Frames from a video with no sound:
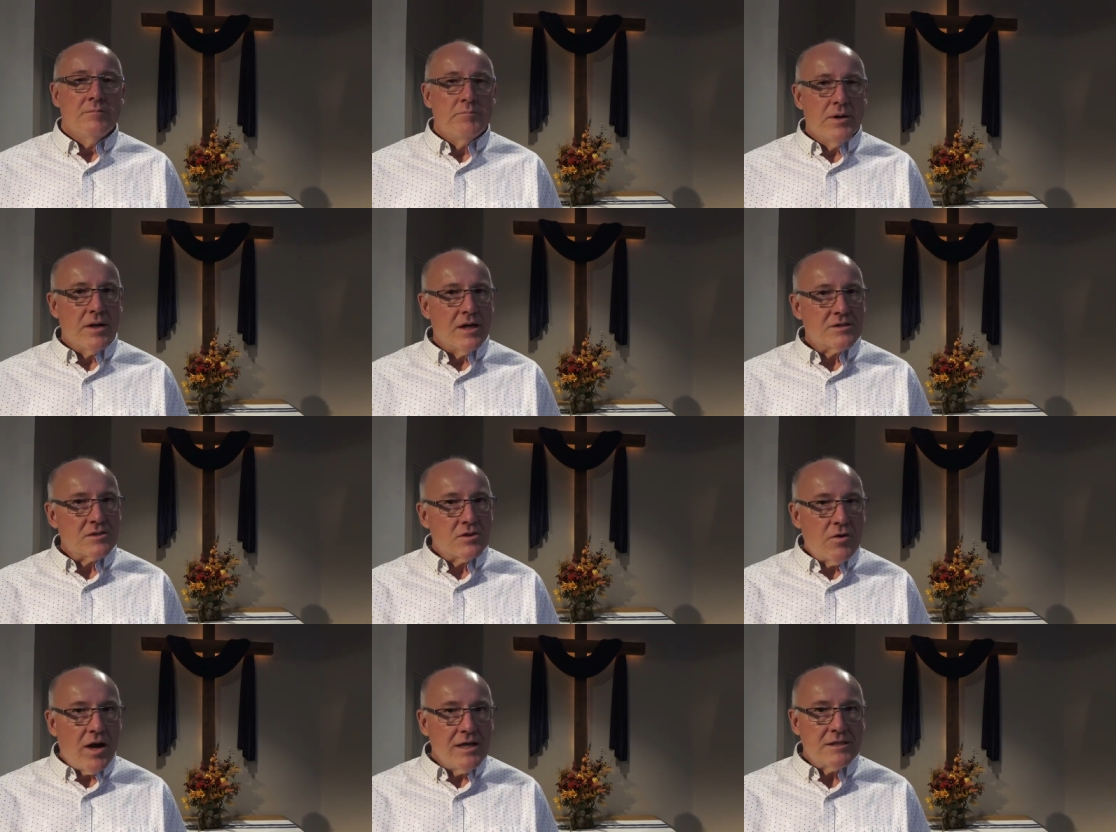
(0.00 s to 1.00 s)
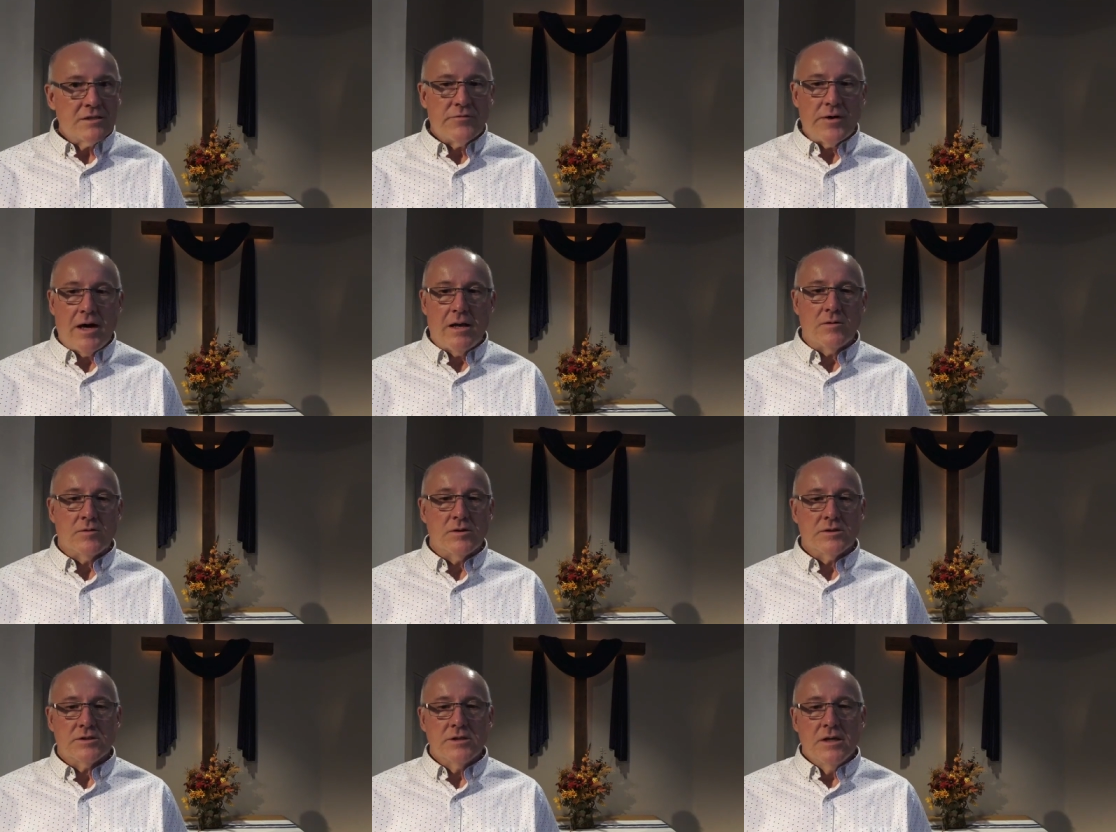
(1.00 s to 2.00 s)
But us Christ
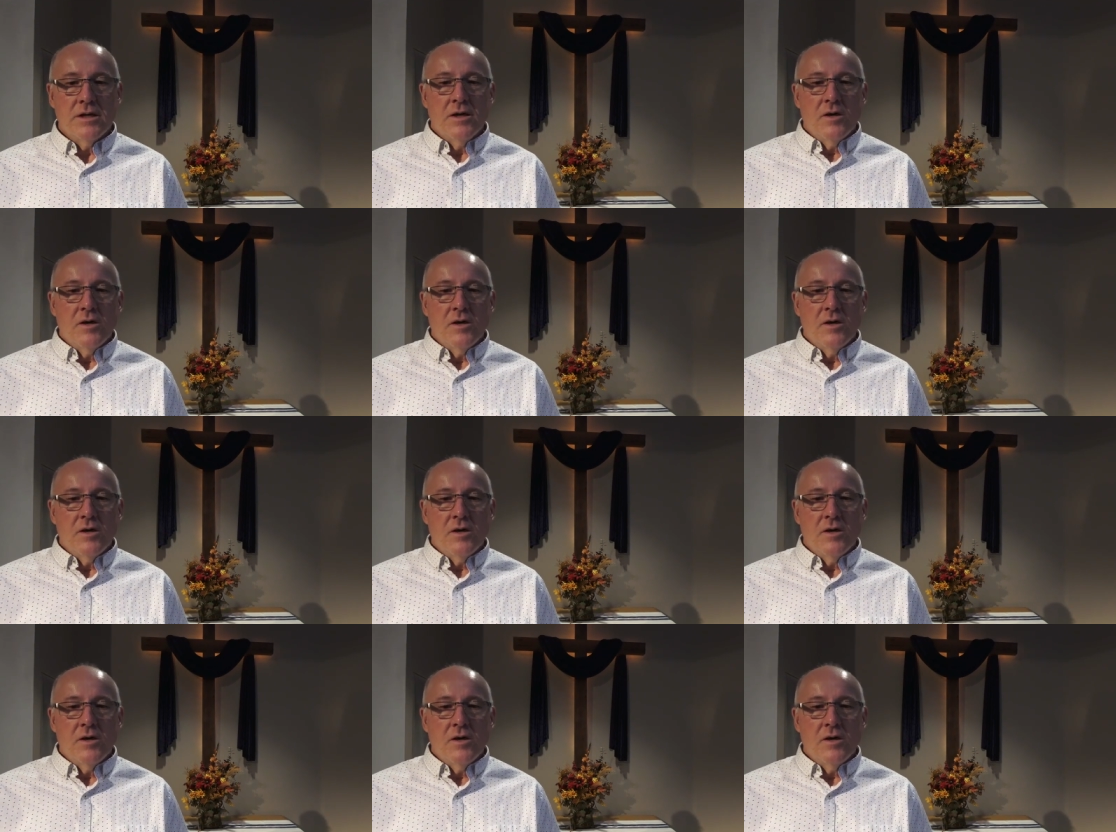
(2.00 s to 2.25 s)
followers,